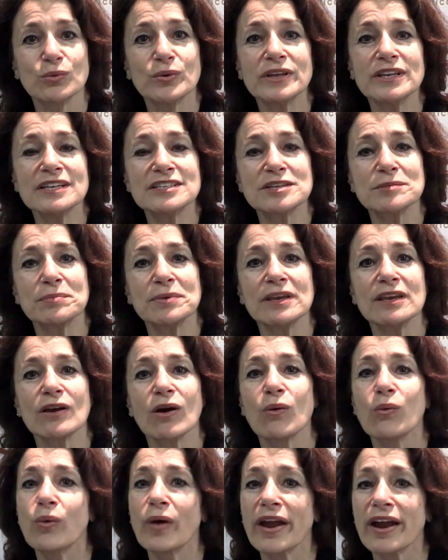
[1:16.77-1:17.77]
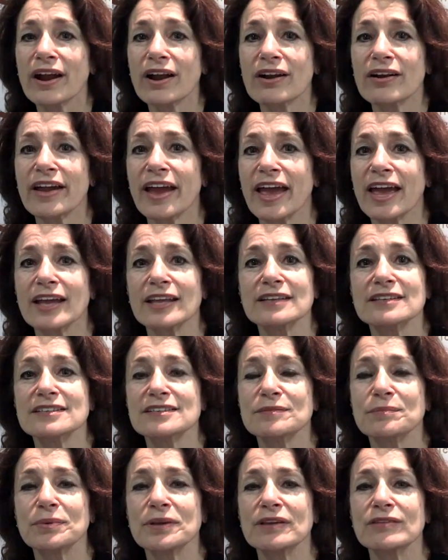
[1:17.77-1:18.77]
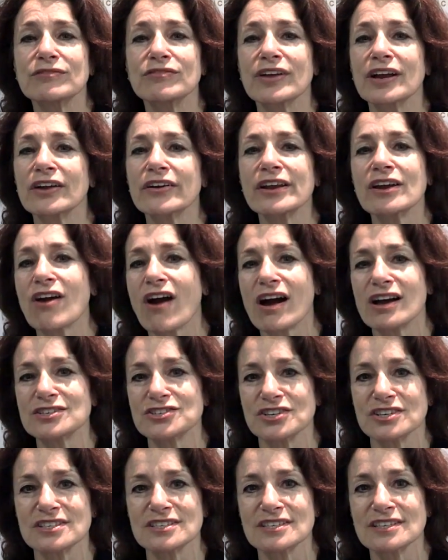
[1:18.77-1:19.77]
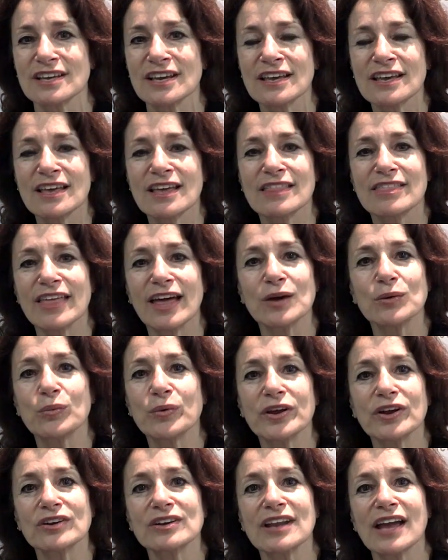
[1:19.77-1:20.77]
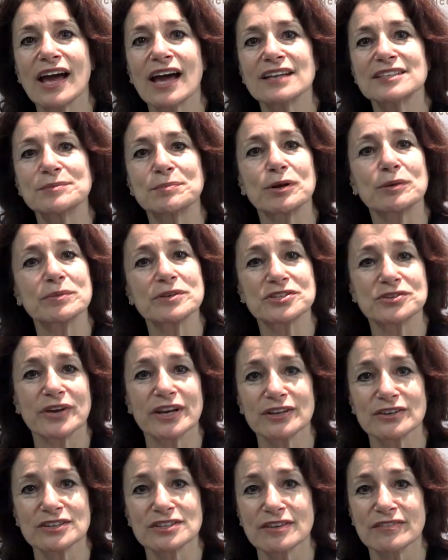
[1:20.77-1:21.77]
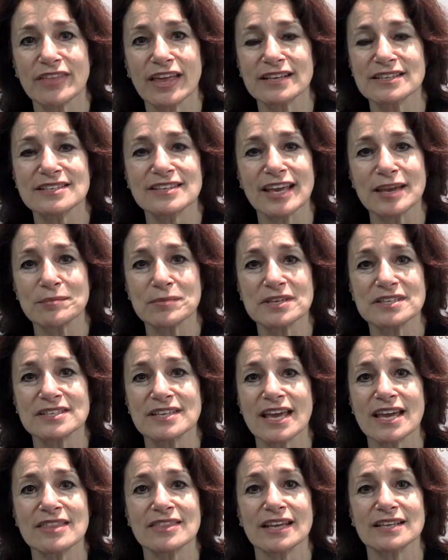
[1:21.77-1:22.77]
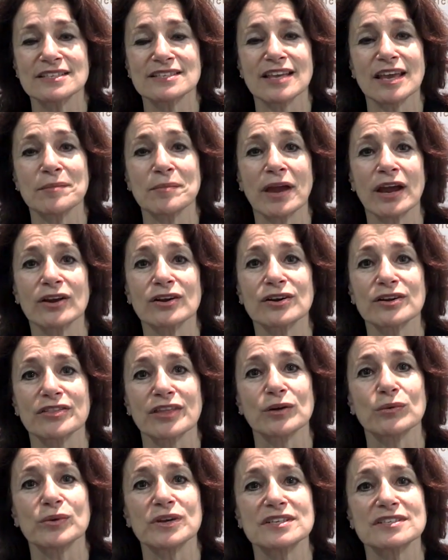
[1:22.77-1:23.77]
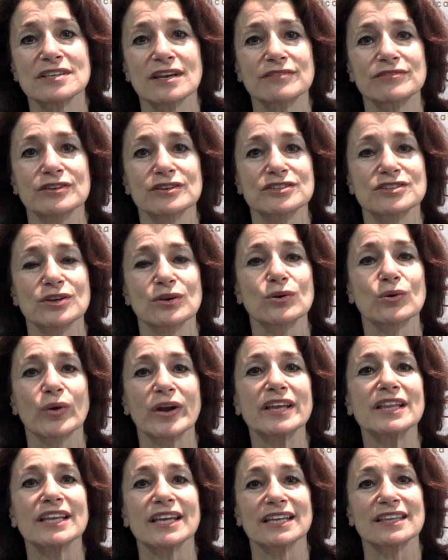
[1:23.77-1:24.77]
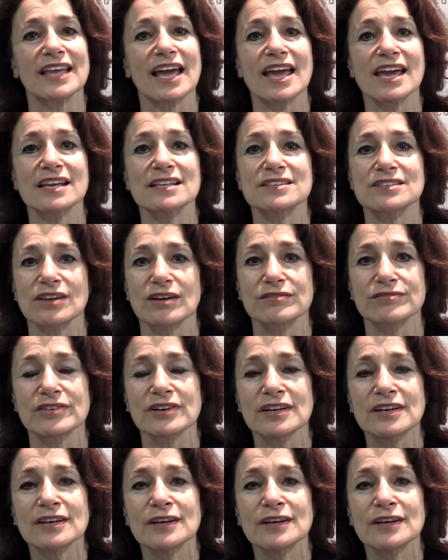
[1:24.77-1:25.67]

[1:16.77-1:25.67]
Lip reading: We need to be aware and be very cautious that we are not perpetrators of that same mistake, that same error that we suffered so greatly at the hands of.